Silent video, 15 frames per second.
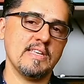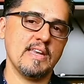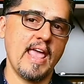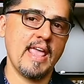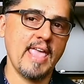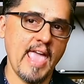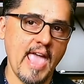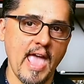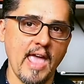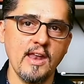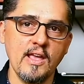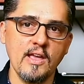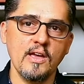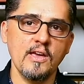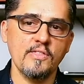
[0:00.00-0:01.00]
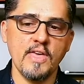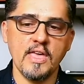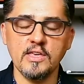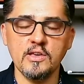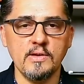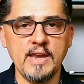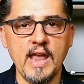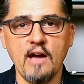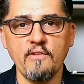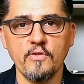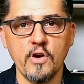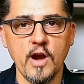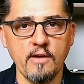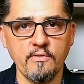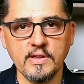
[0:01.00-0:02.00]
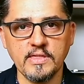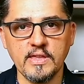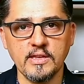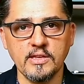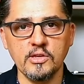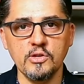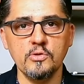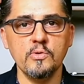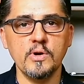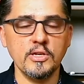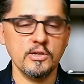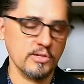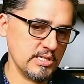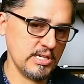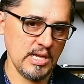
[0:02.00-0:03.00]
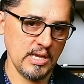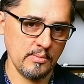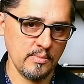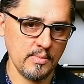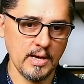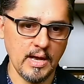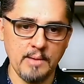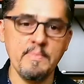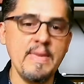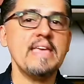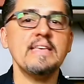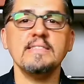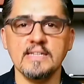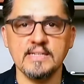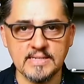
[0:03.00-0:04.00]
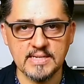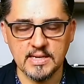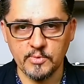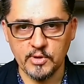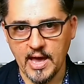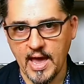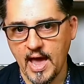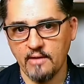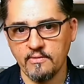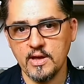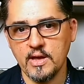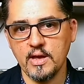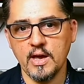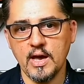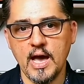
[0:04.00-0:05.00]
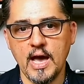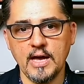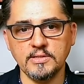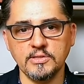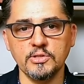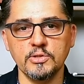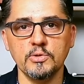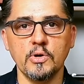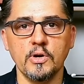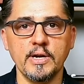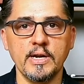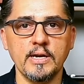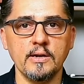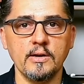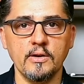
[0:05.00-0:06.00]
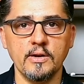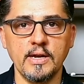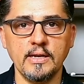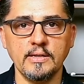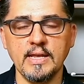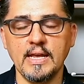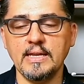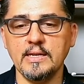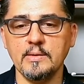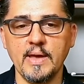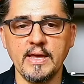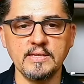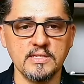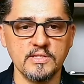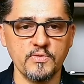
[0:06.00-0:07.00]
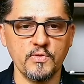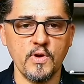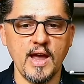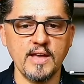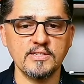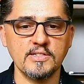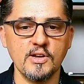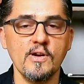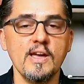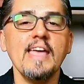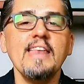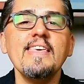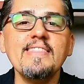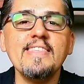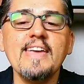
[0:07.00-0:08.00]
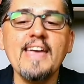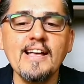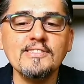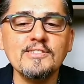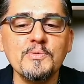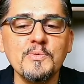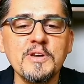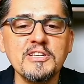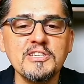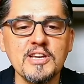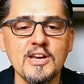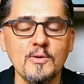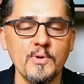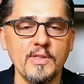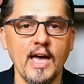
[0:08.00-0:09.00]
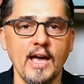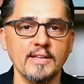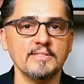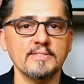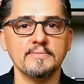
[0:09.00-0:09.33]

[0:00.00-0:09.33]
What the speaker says: And I can't thank you enough for everything you and your team, amazing team you have, do on a daily basis for us. So anything else you want to share with us?